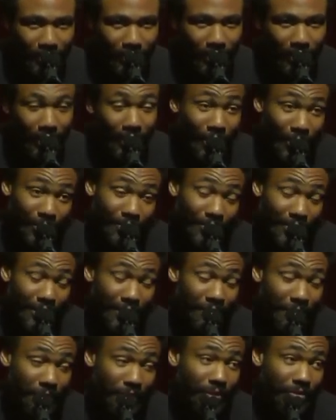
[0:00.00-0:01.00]
You know,
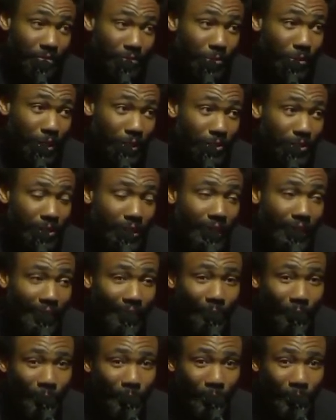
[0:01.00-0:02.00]
which was real shit
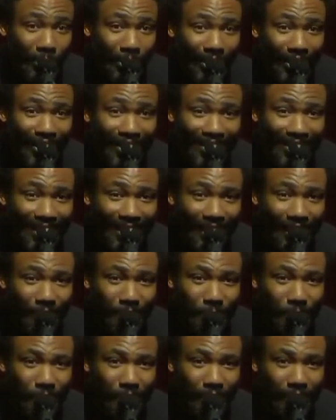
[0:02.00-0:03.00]
when we were young. Like, I
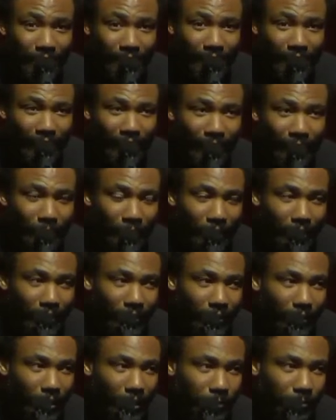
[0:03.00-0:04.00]
was really excited about
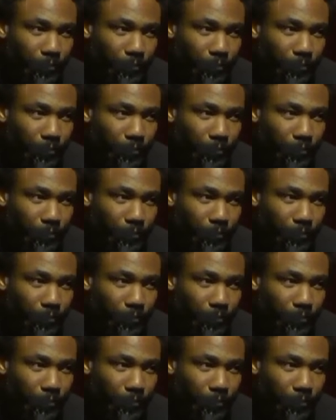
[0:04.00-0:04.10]
it, man.